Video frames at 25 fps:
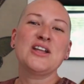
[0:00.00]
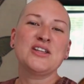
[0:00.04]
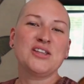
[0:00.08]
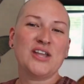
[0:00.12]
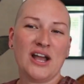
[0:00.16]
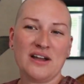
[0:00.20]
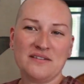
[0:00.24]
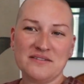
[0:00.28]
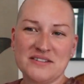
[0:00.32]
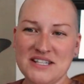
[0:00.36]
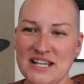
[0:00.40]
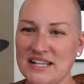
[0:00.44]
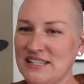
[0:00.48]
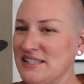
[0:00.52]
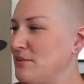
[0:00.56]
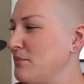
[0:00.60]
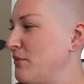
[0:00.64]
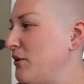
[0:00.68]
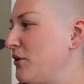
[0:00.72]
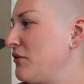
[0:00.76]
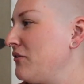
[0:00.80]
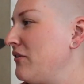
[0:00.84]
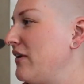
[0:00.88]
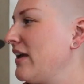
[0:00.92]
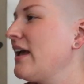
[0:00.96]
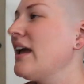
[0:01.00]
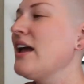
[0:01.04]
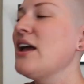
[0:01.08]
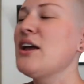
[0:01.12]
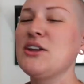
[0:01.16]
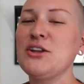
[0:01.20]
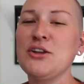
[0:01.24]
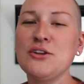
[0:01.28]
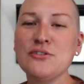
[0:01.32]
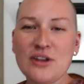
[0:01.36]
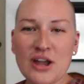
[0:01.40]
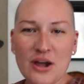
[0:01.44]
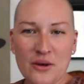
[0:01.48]
y'all have seen the movie,
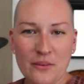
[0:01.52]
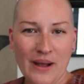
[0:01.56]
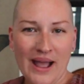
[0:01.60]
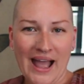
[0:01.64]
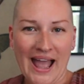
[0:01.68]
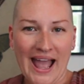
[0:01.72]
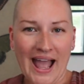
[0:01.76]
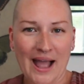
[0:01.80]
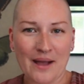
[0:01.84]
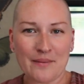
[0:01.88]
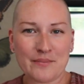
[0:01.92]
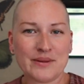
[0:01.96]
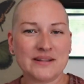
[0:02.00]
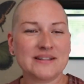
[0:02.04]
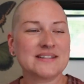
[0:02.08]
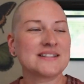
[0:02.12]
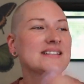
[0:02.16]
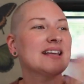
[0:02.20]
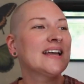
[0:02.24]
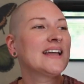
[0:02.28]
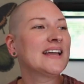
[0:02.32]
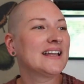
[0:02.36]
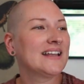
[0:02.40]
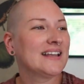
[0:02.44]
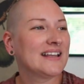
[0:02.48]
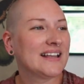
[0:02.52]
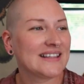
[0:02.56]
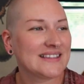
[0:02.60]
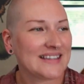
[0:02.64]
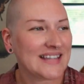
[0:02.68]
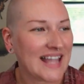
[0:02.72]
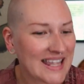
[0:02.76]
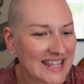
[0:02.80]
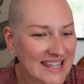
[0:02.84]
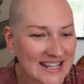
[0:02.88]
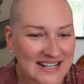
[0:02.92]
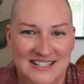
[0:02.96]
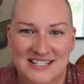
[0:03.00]
you know what happens.
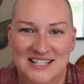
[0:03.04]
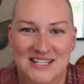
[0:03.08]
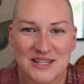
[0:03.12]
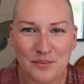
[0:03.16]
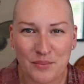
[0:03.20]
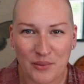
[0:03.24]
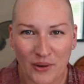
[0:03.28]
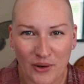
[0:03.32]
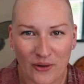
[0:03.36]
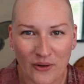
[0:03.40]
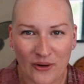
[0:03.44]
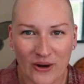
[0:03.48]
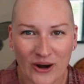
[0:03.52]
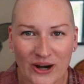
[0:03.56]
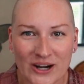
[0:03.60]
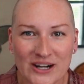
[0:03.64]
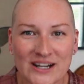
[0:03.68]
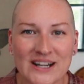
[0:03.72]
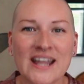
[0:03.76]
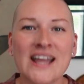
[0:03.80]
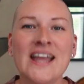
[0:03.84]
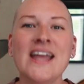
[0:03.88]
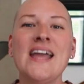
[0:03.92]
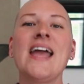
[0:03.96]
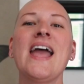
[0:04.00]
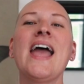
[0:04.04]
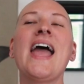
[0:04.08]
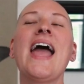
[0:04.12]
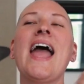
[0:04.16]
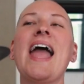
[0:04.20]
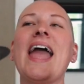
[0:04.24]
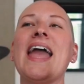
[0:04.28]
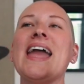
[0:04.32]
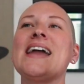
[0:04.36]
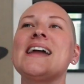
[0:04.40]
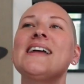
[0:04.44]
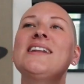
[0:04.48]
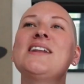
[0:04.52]
They get to the park,
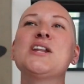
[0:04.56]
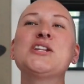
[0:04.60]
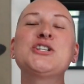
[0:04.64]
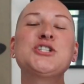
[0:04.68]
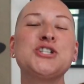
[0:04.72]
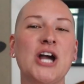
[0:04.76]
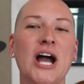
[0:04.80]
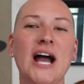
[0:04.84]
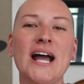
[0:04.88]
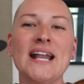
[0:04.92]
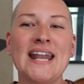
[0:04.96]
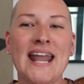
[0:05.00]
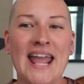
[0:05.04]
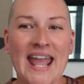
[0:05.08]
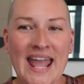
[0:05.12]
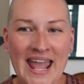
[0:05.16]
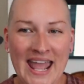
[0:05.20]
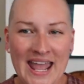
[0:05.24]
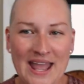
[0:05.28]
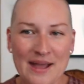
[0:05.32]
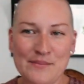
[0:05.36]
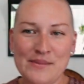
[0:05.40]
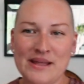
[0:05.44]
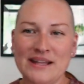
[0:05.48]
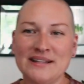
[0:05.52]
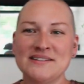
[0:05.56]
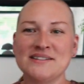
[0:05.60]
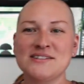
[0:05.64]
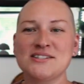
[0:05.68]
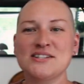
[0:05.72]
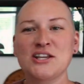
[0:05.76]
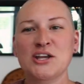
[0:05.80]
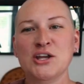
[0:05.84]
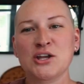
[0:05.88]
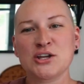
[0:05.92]
and John Hammond's